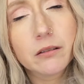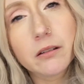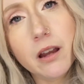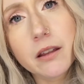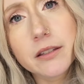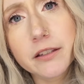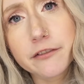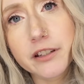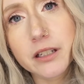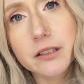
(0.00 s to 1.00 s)
God's the
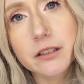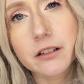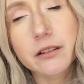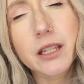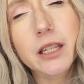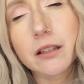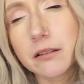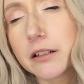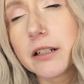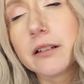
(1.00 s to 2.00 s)
fixer, the
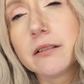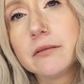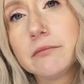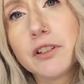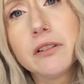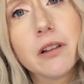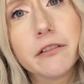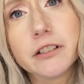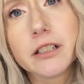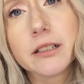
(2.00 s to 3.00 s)
healer, the
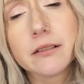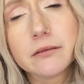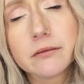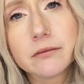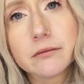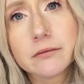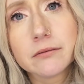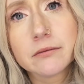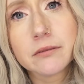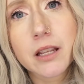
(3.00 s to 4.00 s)
lover.
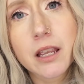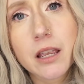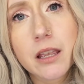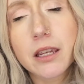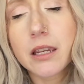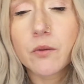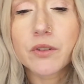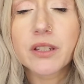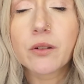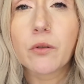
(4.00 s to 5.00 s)
He
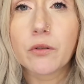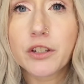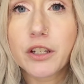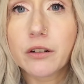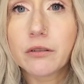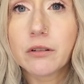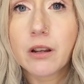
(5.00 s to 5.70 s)
wants to hold you.